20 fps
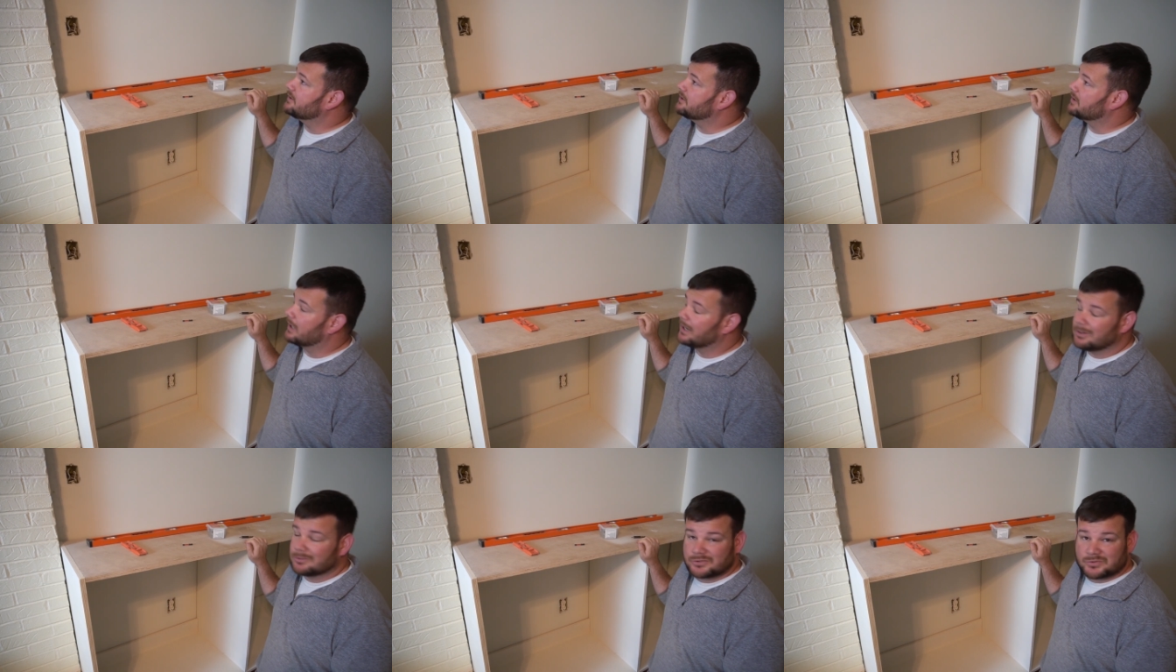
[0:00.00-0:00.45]
your
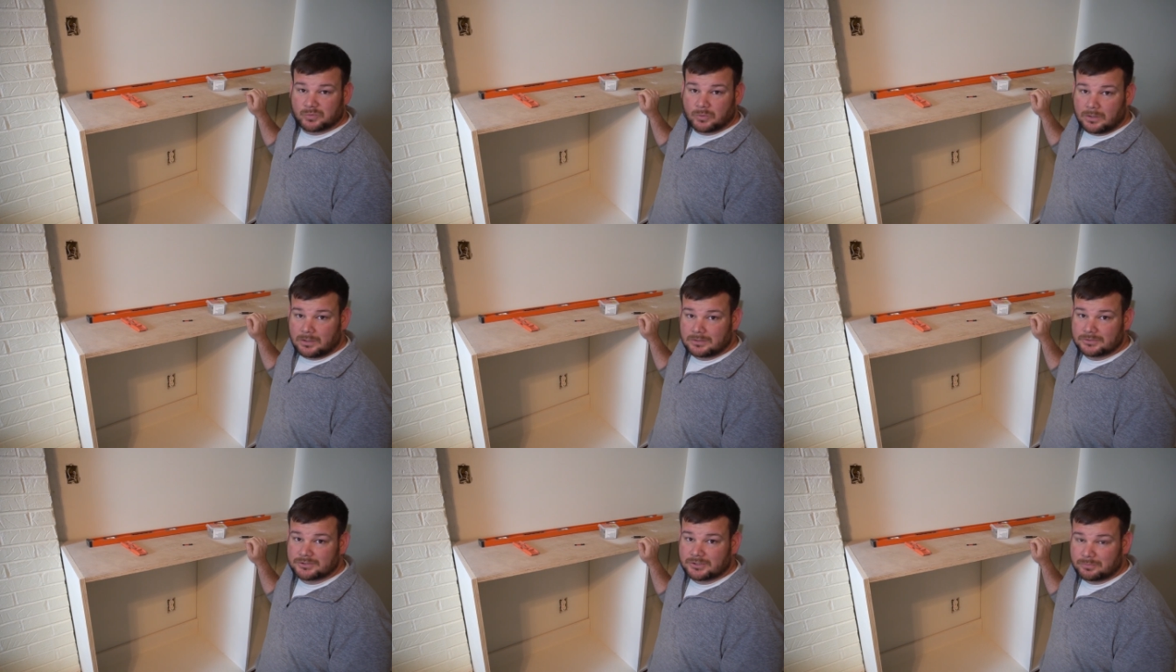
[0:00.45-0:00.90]
house
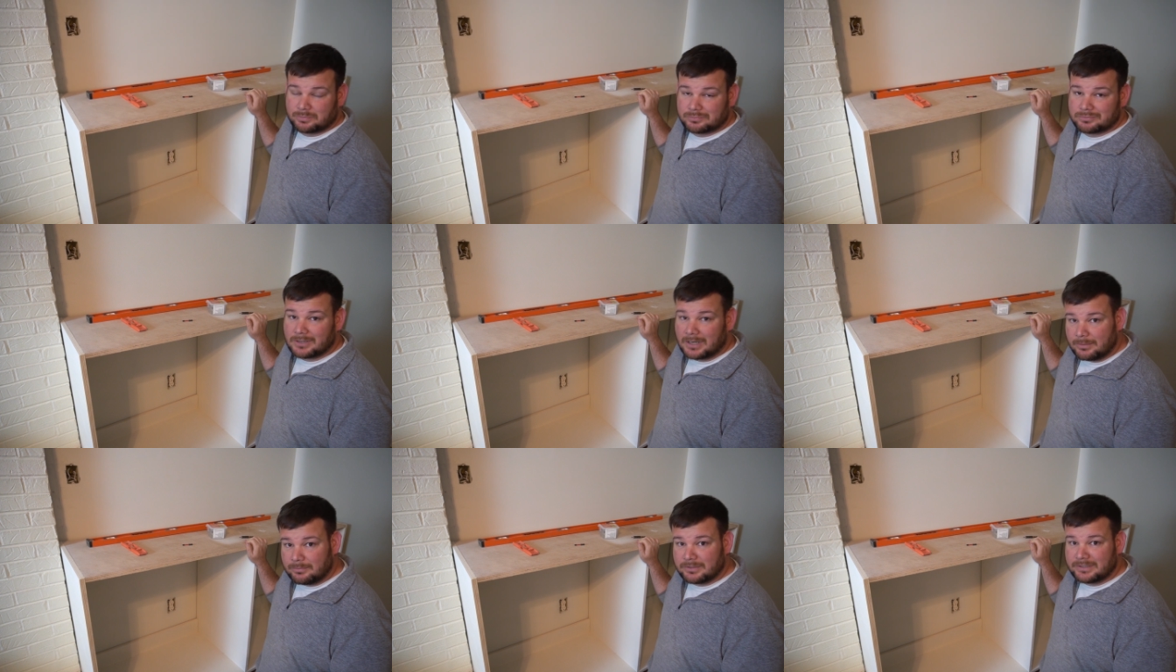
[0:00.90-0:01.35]
walls are
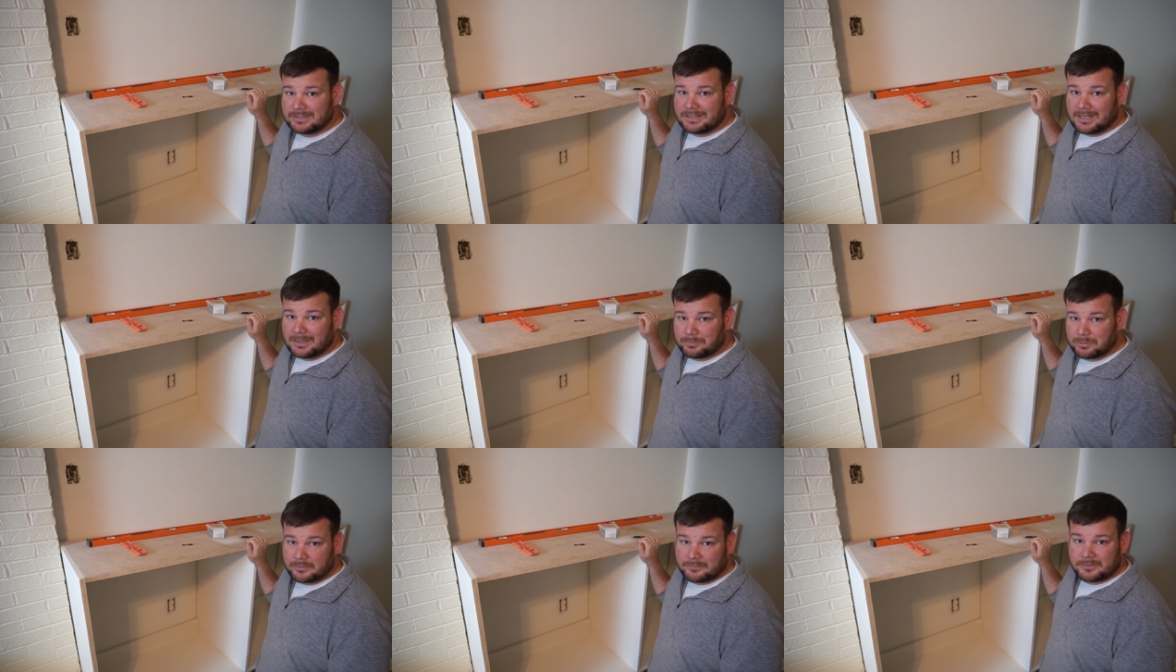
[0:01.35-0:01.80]
probably
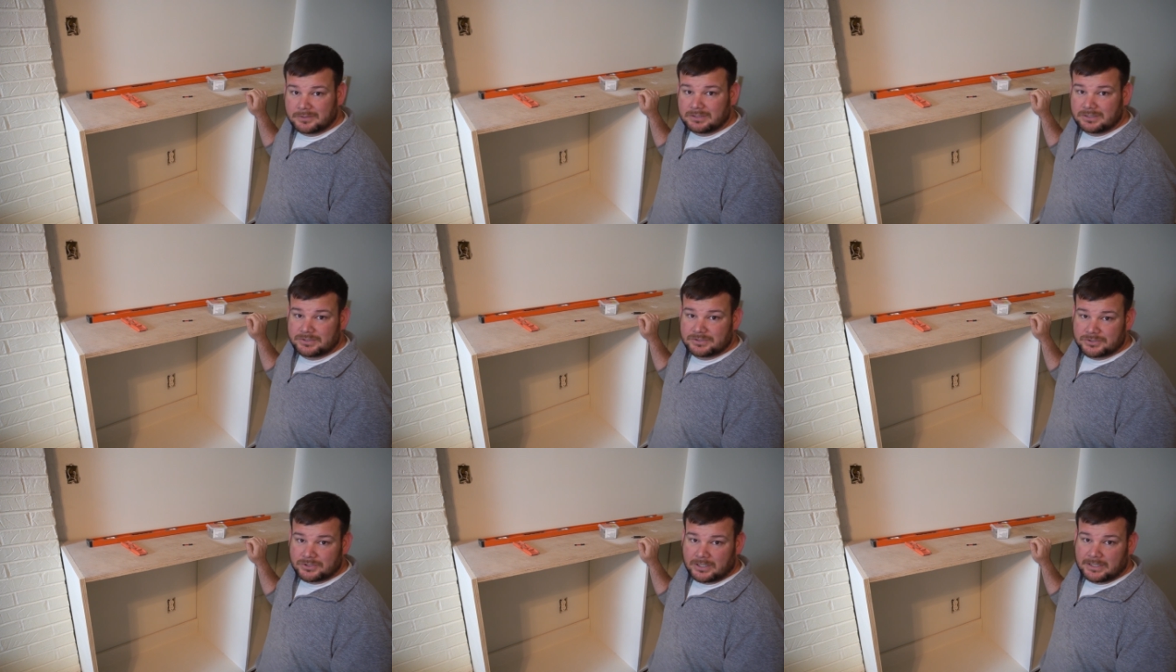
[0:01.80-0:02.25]
not
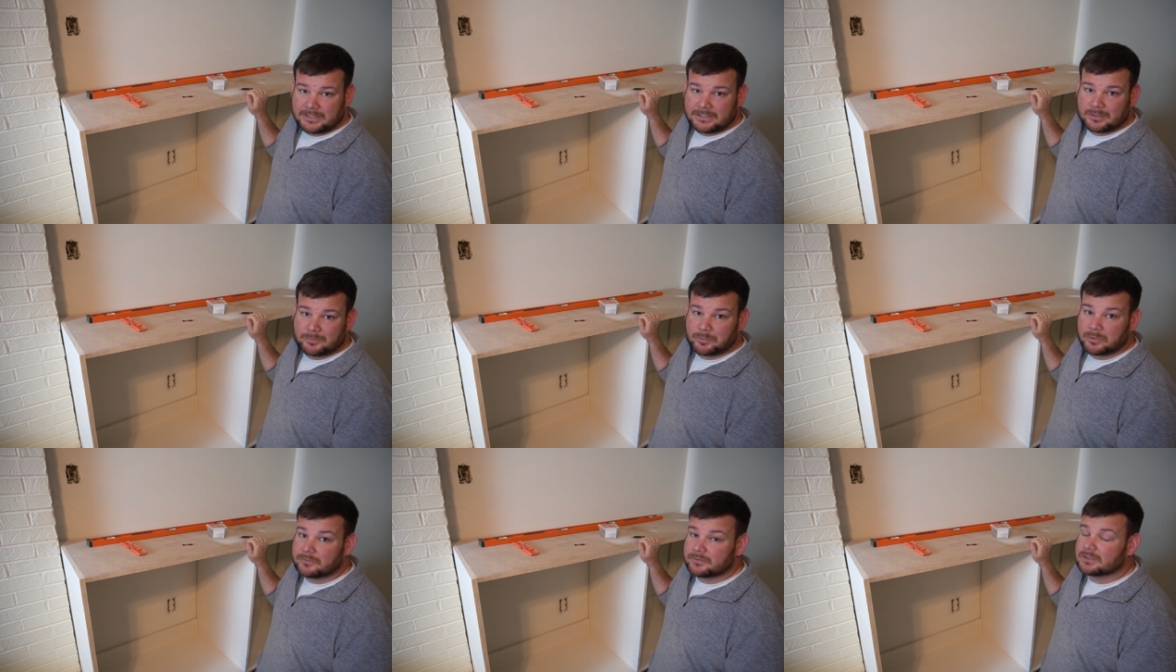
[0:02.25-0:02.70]
perfectly straight
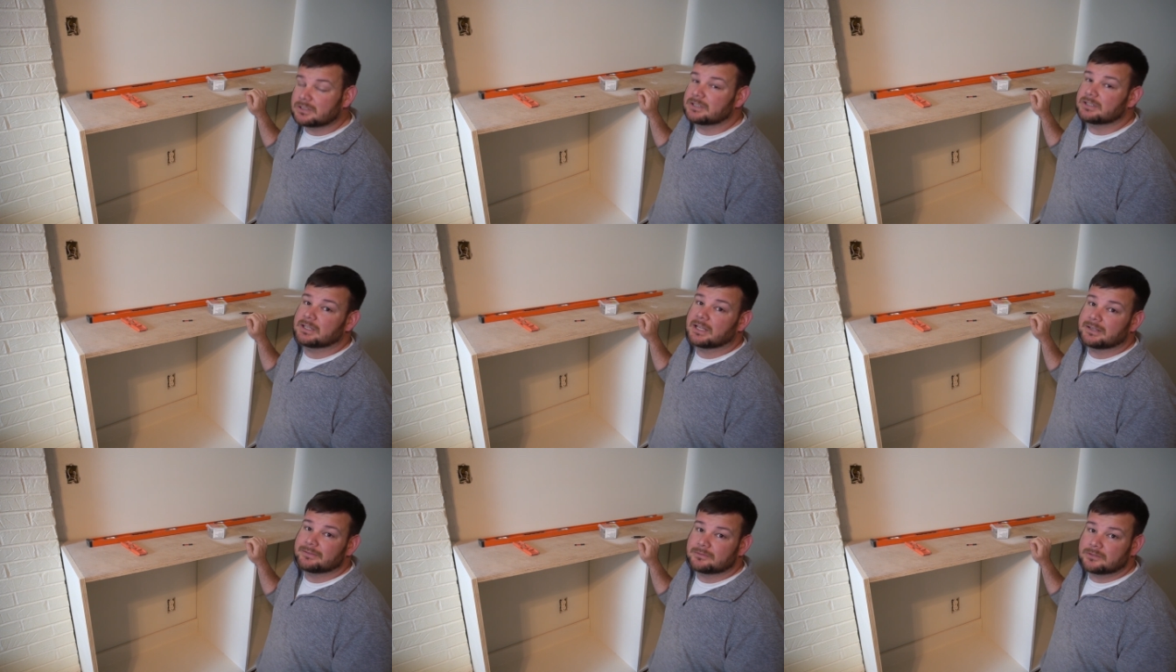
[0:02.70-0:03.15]
or perfectly
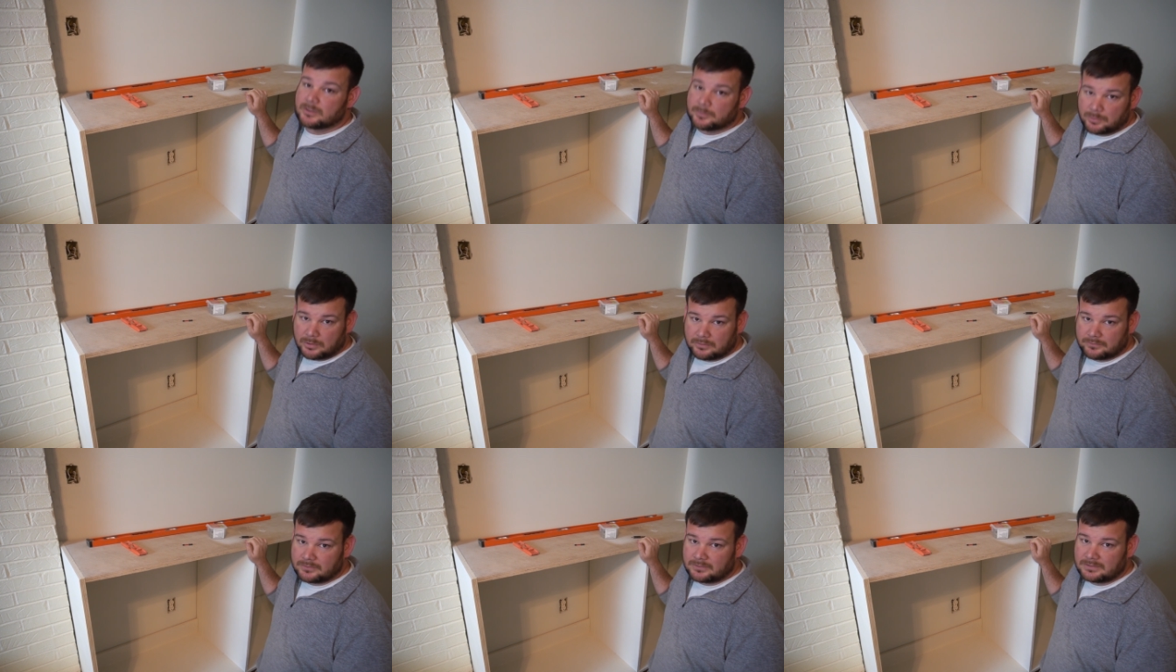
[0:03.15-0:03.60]
level or
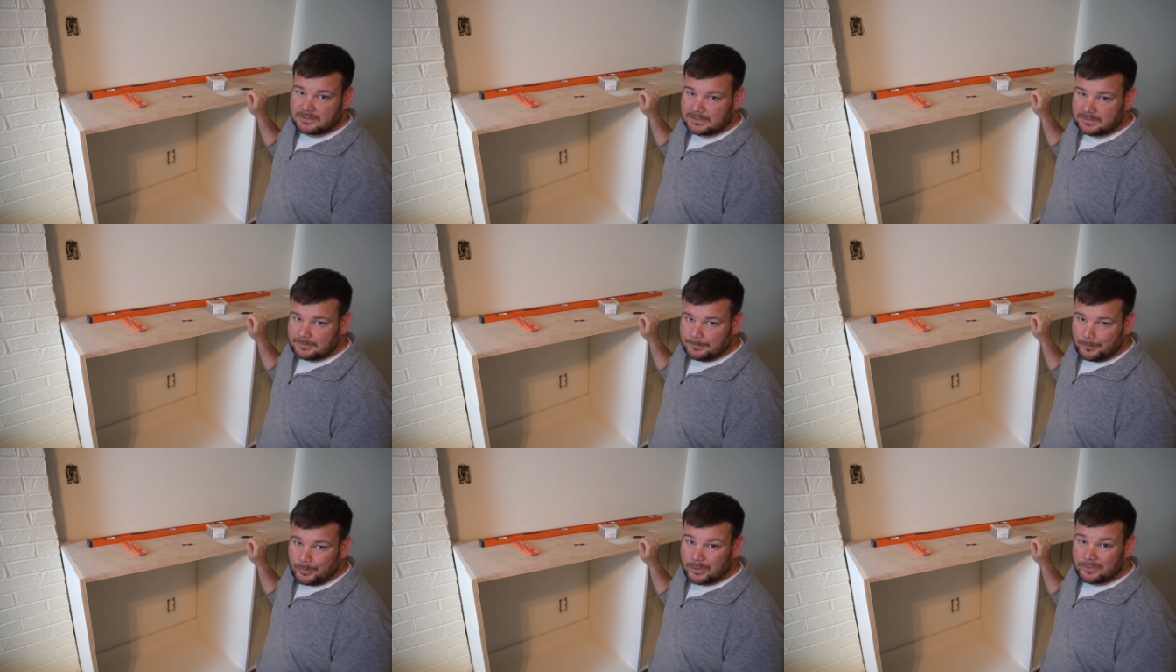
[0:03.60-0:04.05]
perfectly,
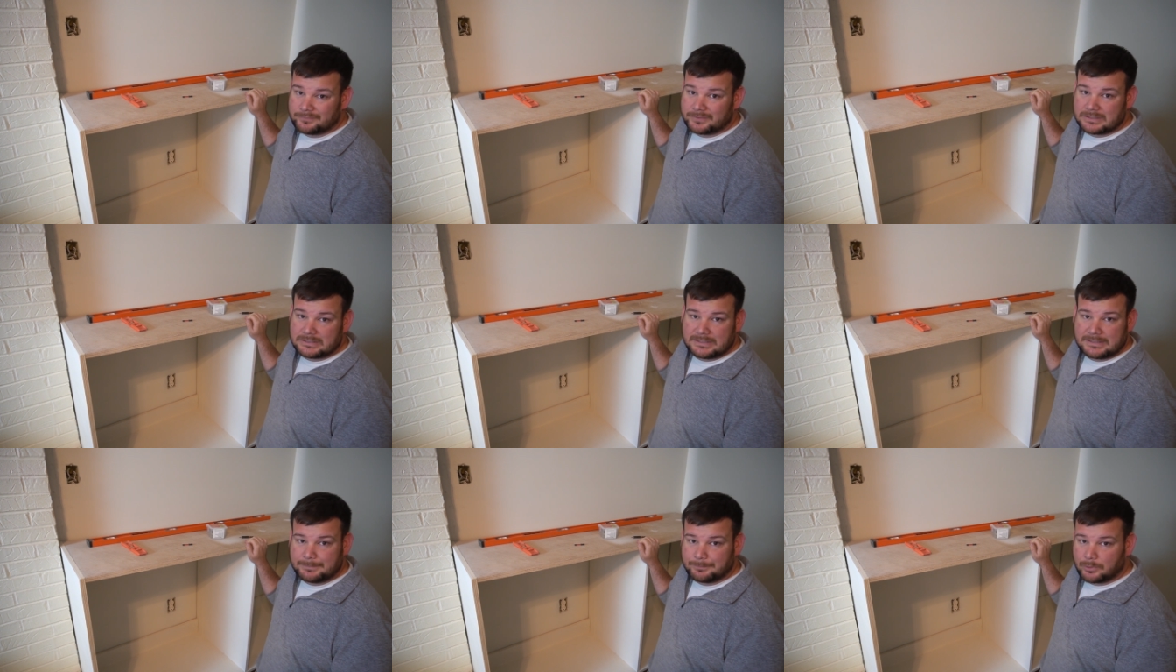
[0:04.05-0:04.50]

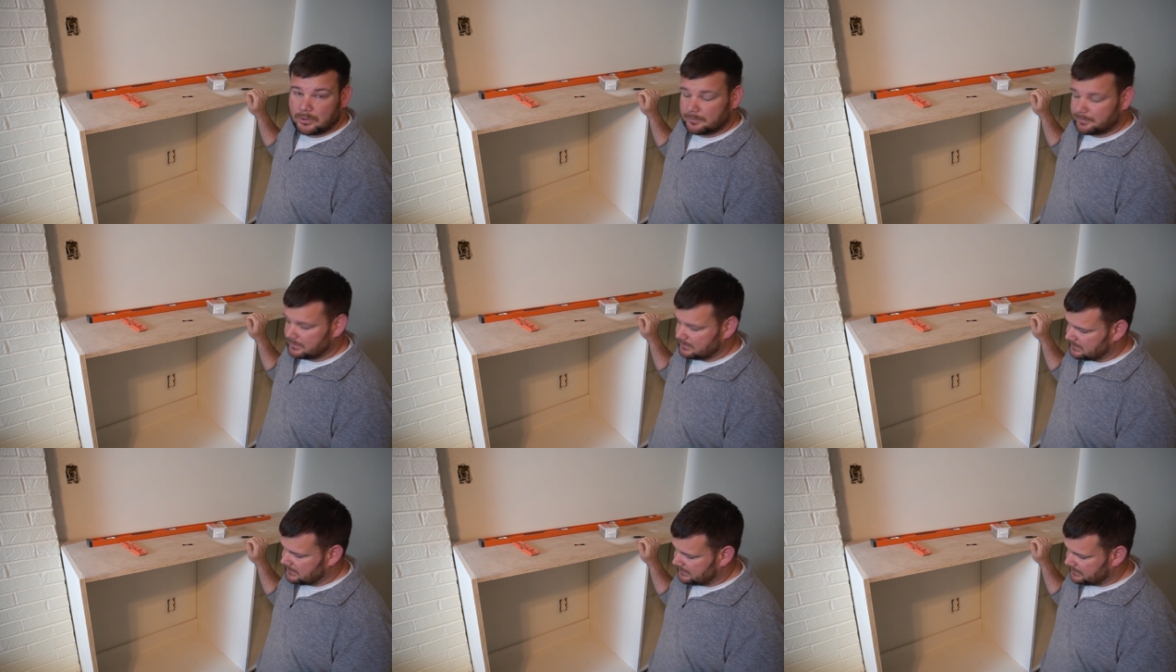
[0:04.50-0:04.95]
perfectly
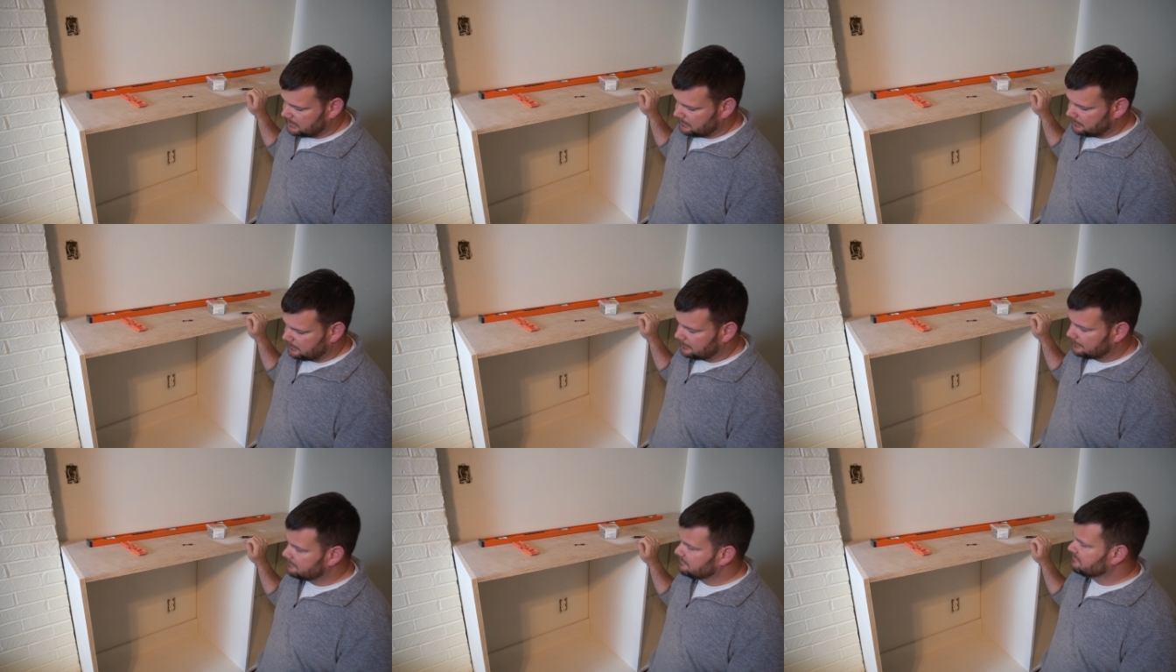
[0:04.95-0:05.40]

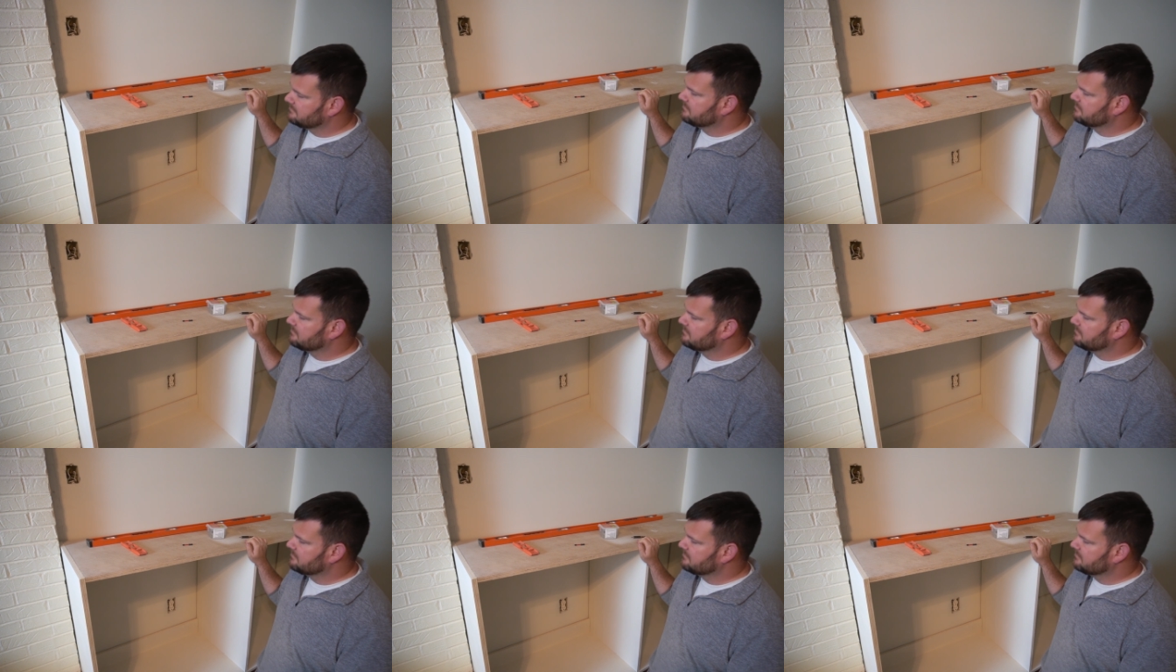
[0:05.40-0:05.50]
perpendicular.